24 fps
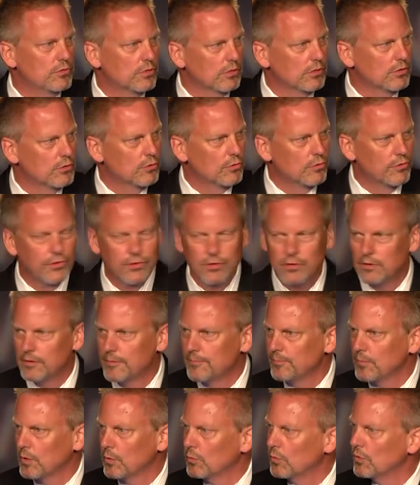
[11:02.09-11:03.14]
Duluth,
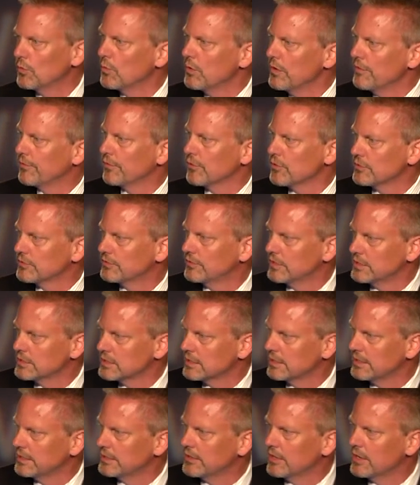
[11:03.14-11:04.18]
when we first
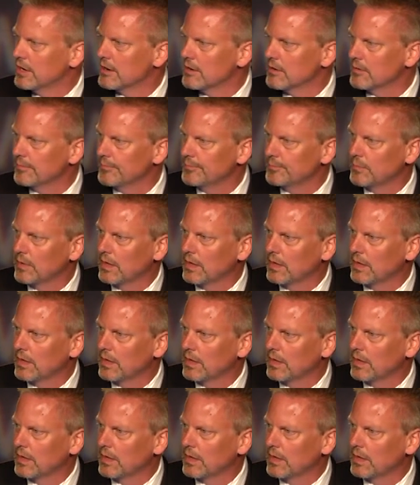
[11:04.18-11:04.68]
visited there,